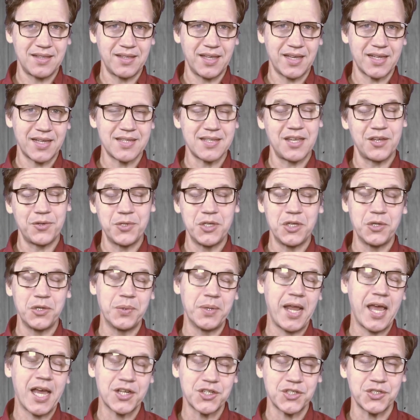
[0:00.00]
licks that you
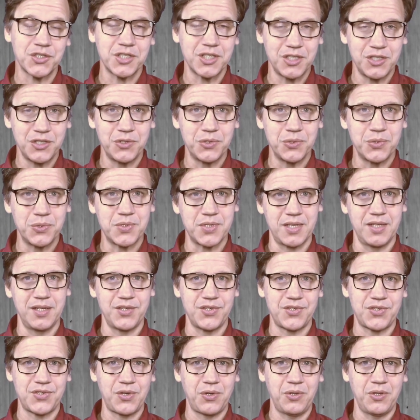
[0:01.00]
would actually use in
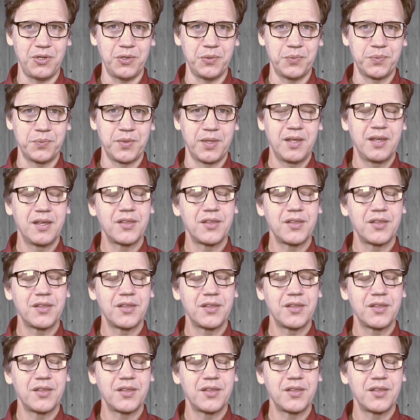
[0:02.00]
a solo.